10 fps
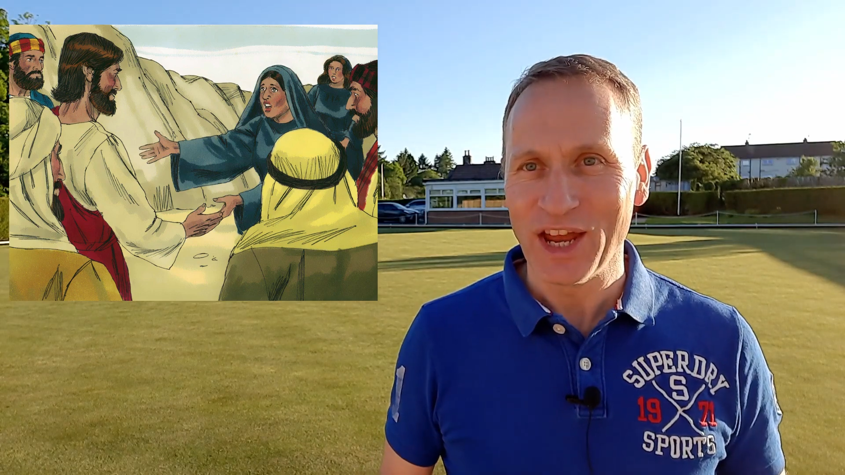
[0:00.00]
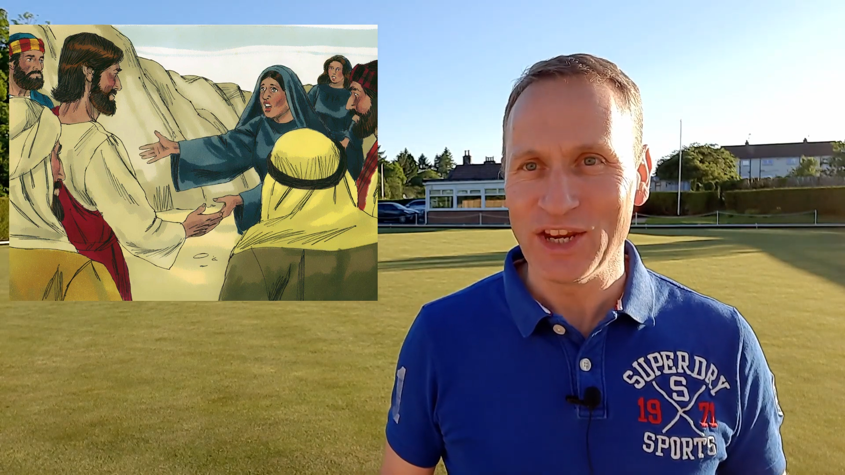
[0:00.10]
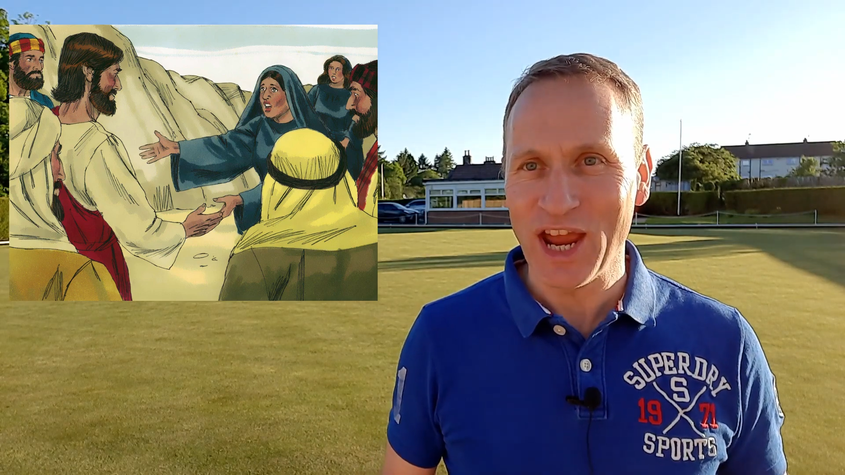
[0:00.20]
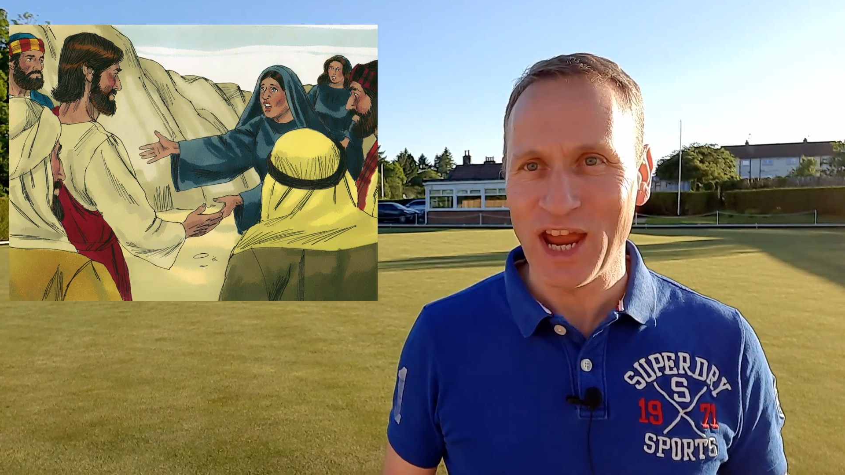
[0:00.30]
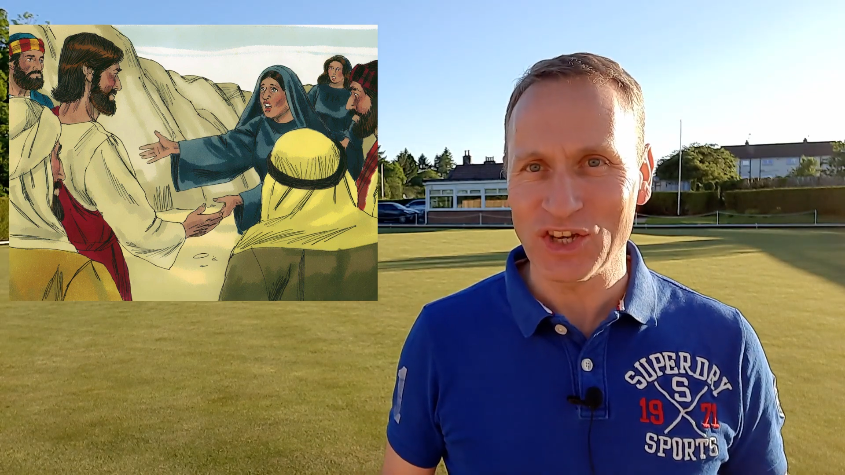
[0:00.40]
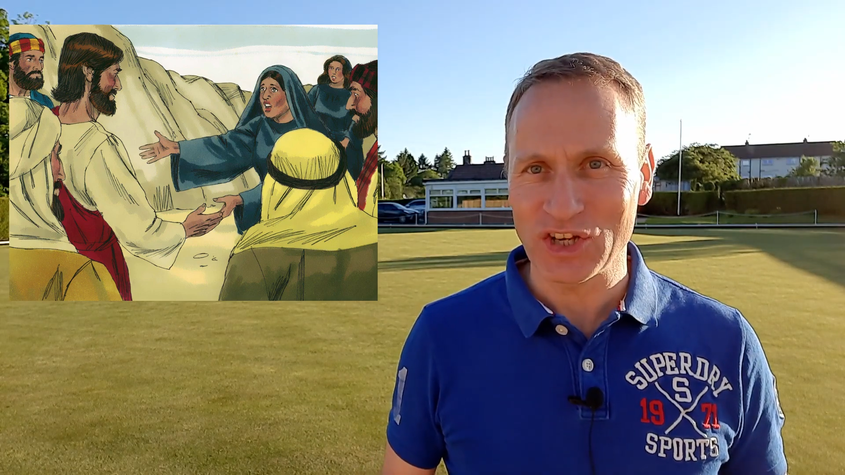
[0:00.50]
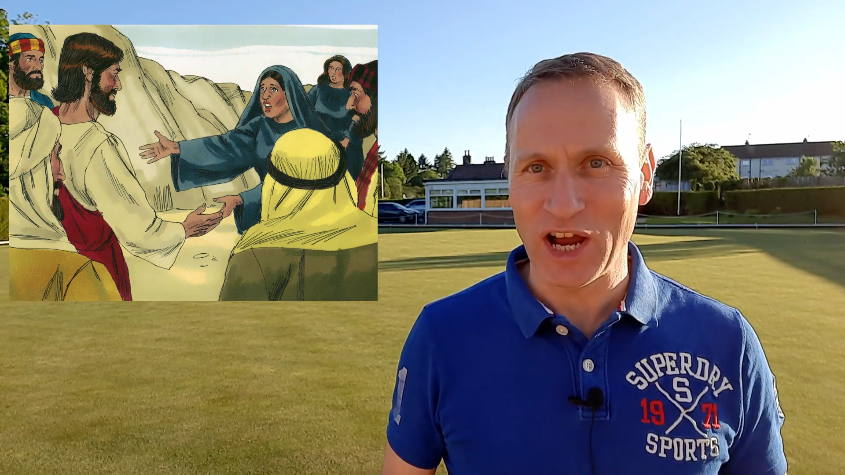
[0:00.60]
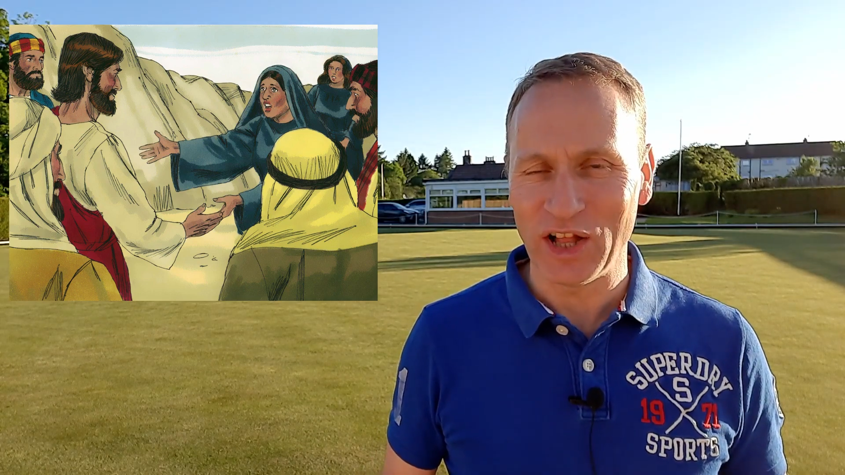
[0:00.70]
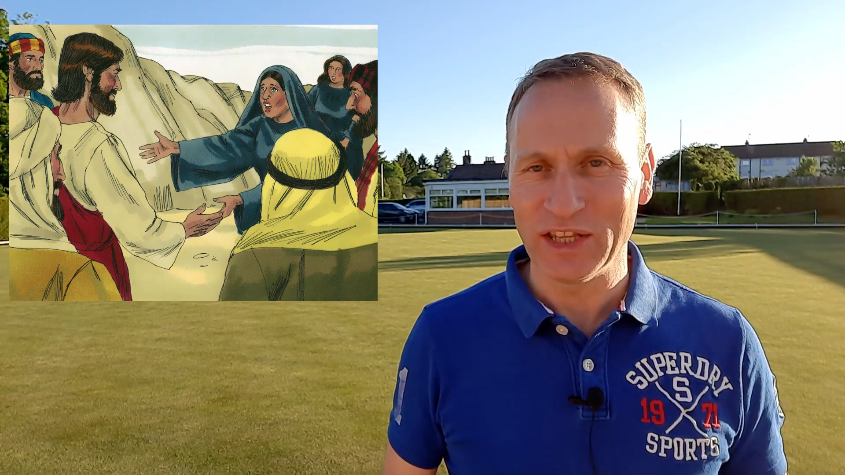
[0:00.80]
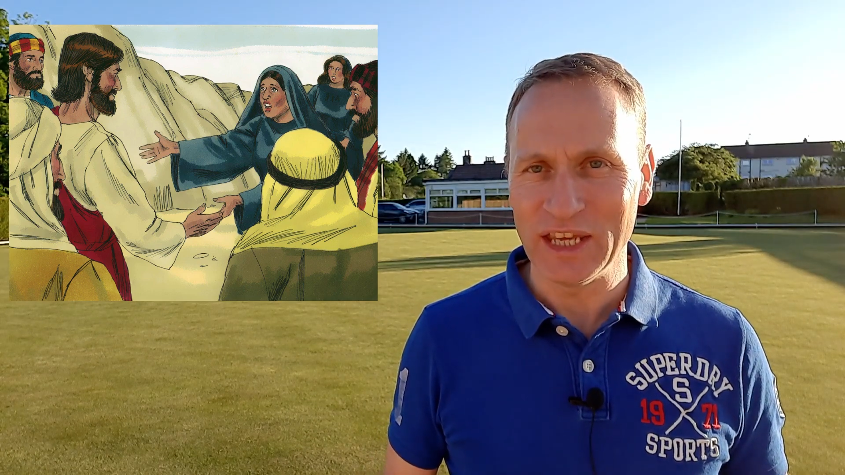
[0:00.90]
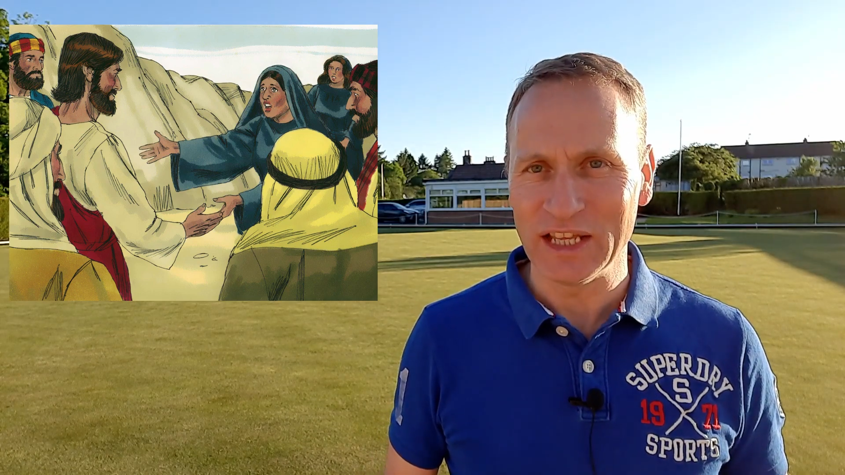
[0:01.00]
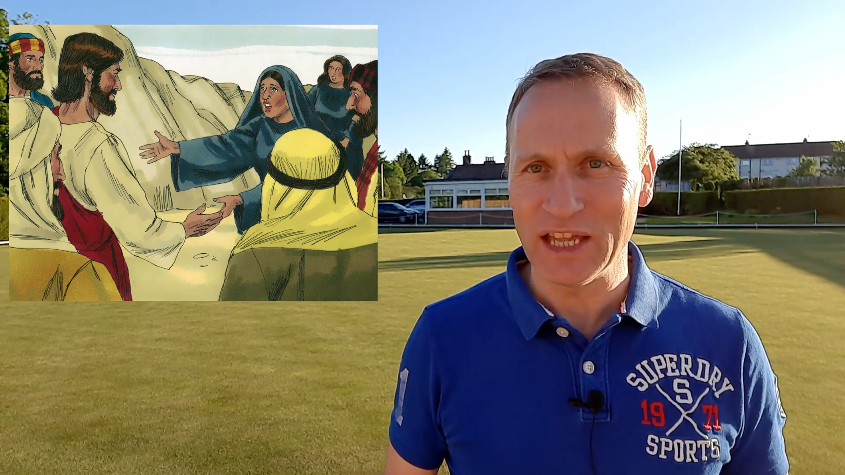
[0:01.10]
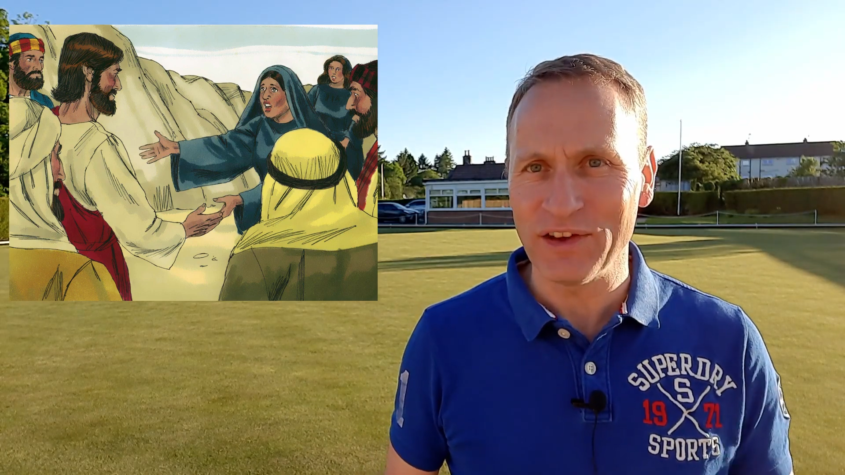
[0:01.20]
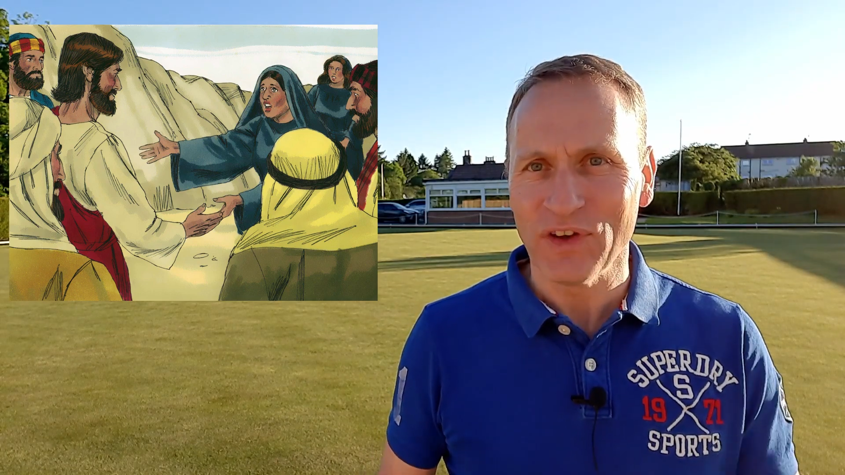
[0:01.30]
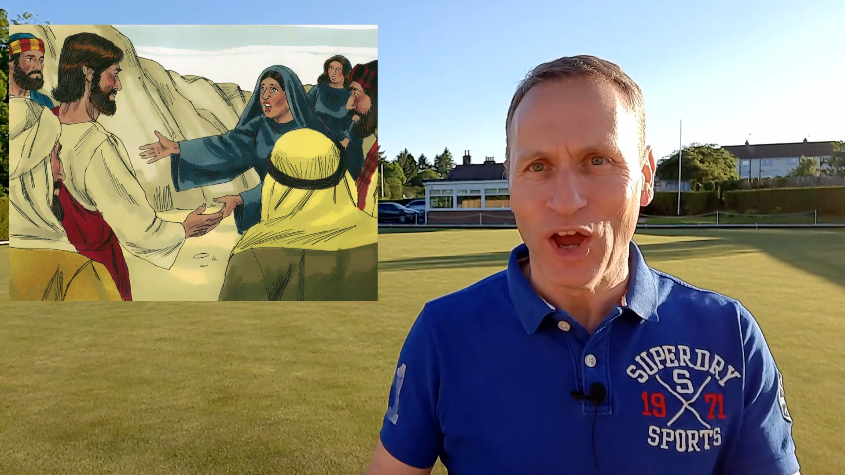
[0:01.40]
yet shall he
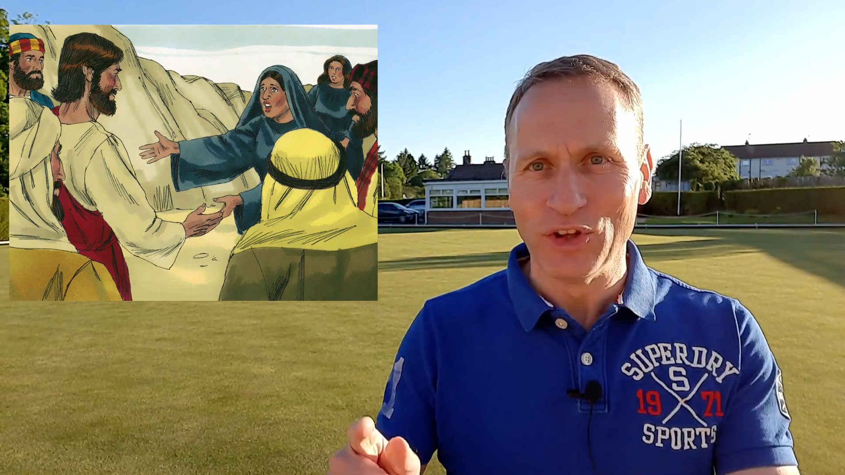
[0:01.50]
live.